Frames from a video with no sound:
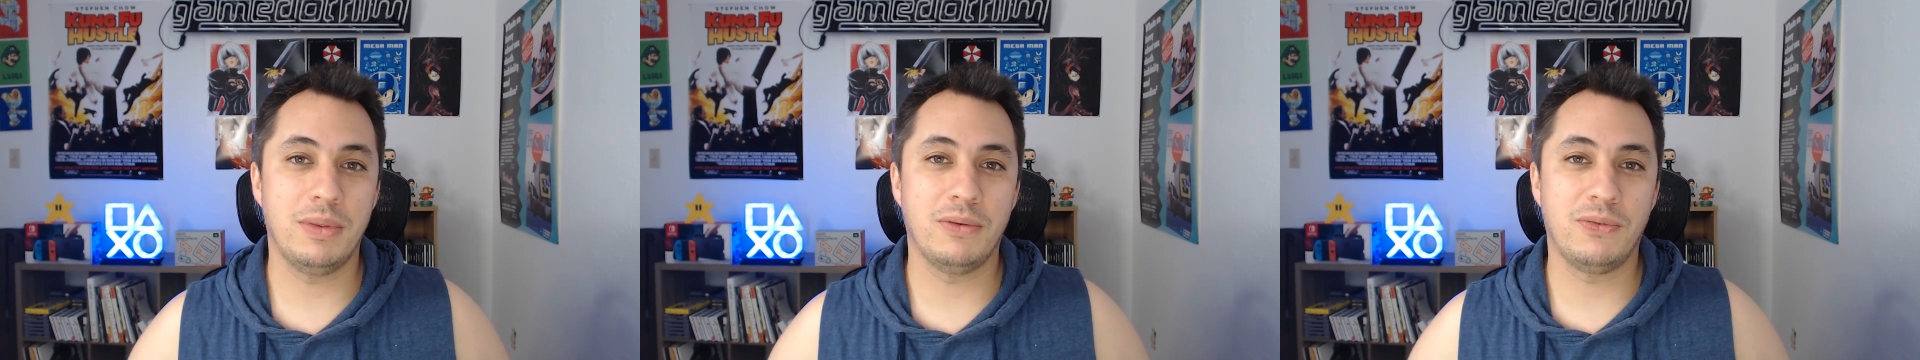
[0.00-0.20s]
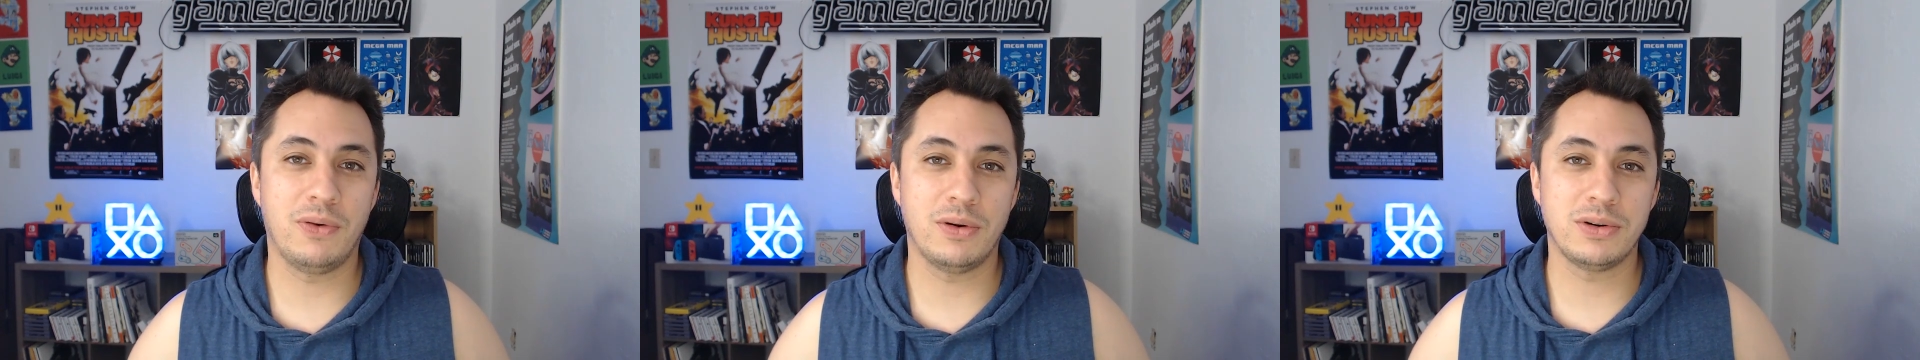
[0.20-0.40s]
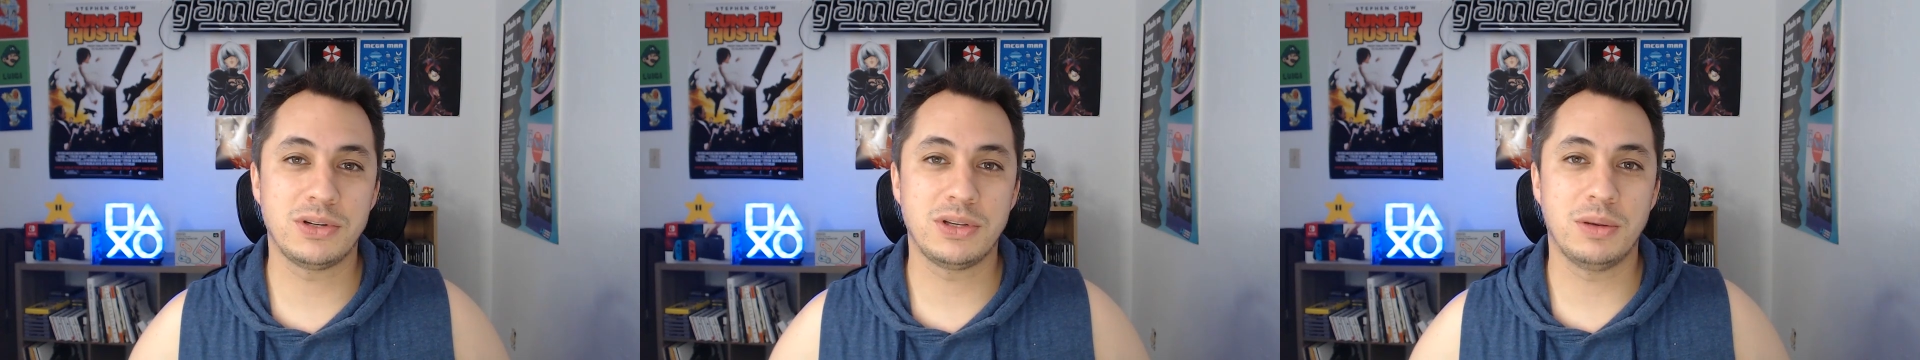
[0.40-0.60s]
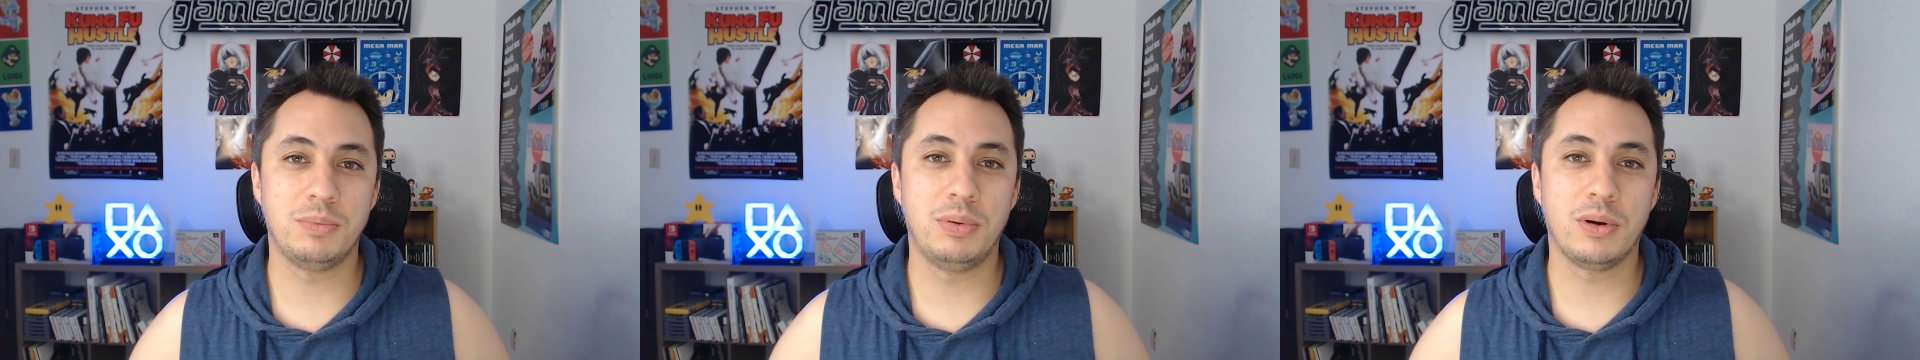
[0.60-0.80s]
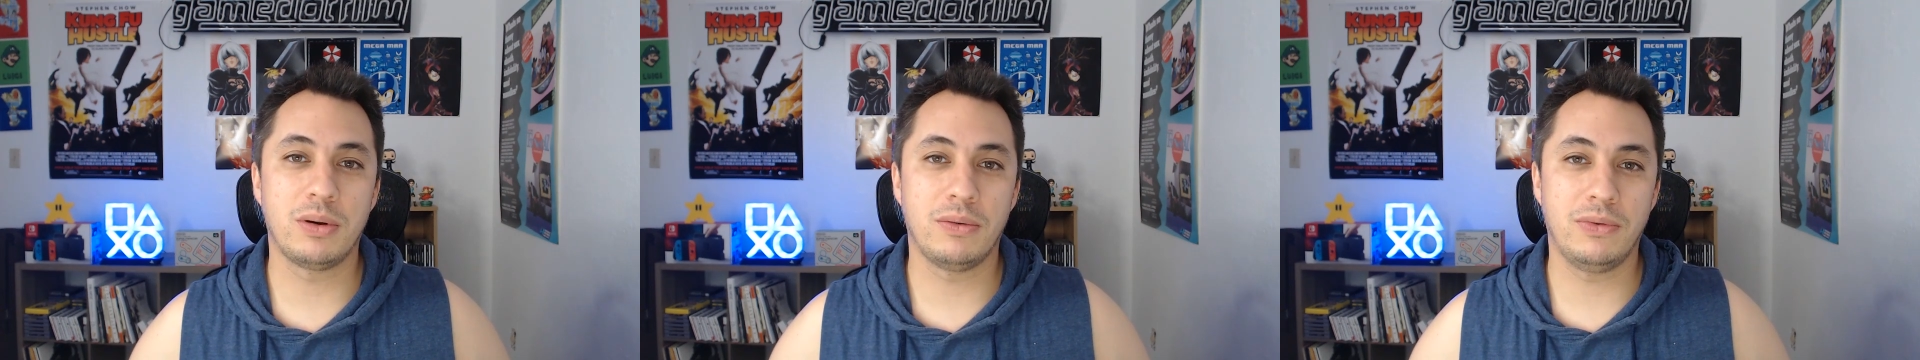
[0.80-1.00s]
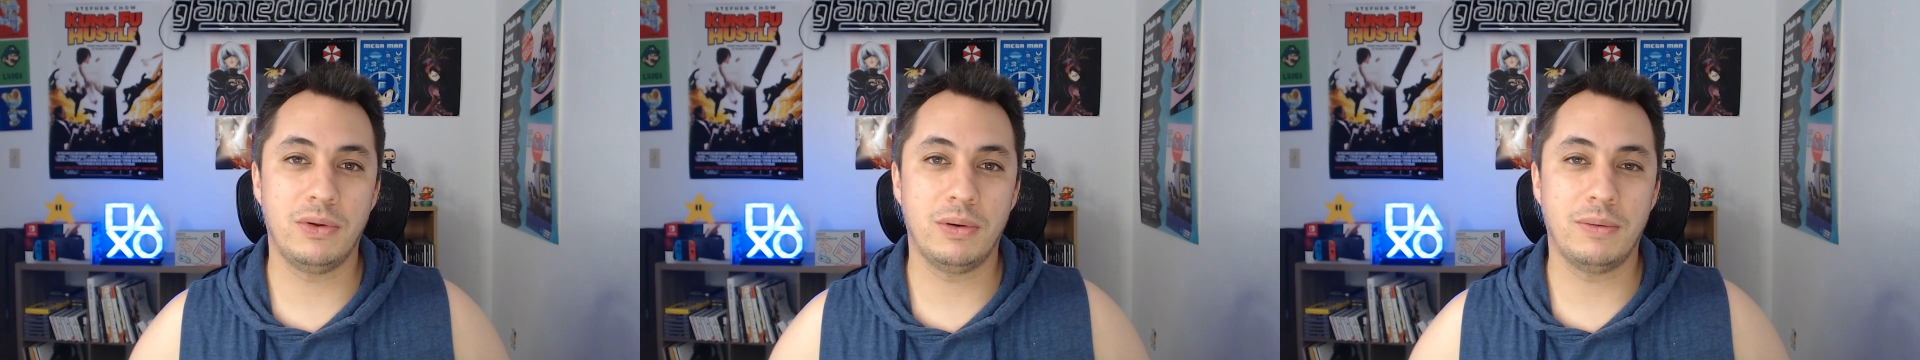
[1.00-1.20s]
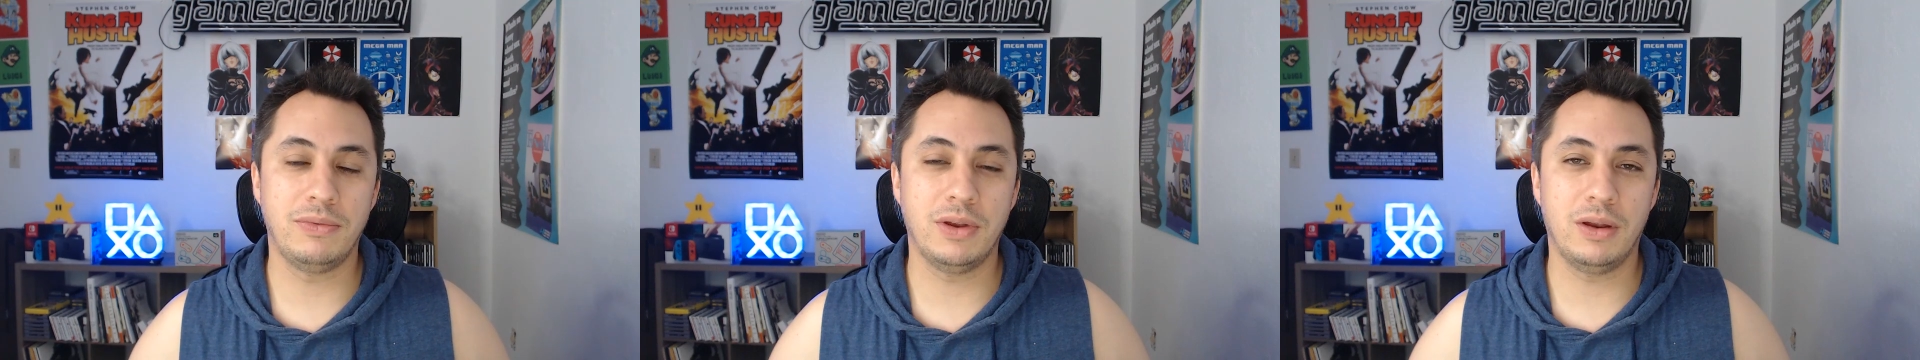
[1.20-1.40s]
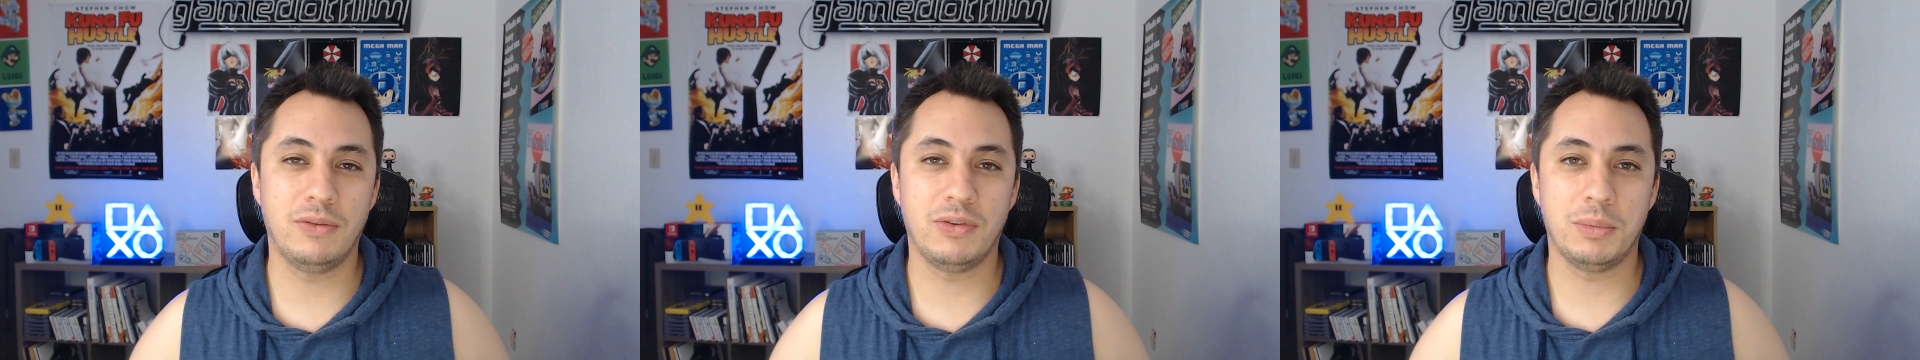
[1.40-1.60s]
the first book review I've
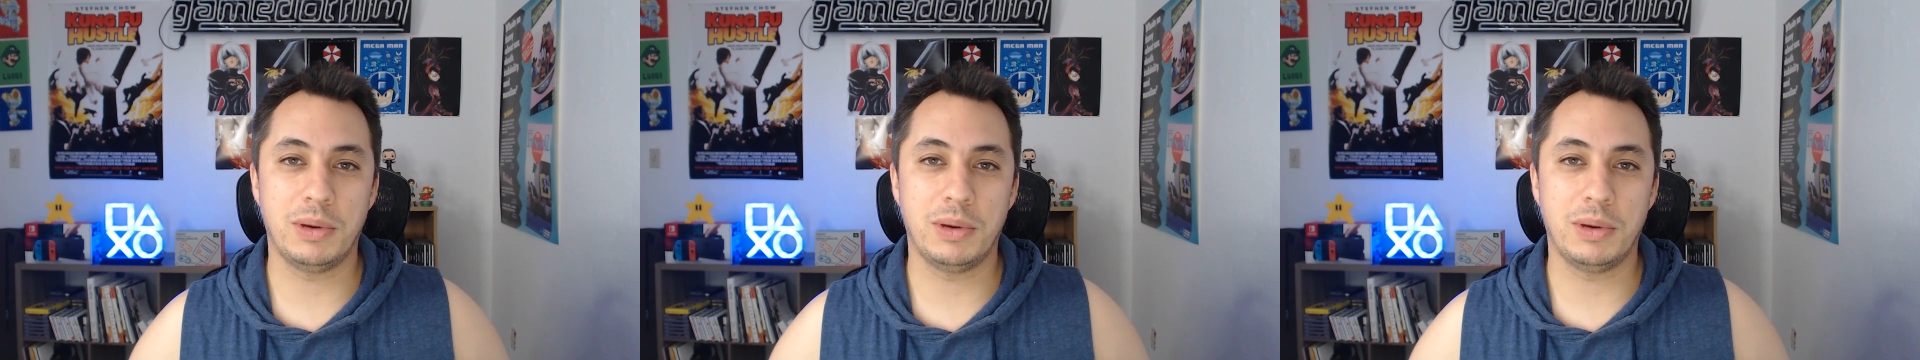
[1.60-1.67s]
done for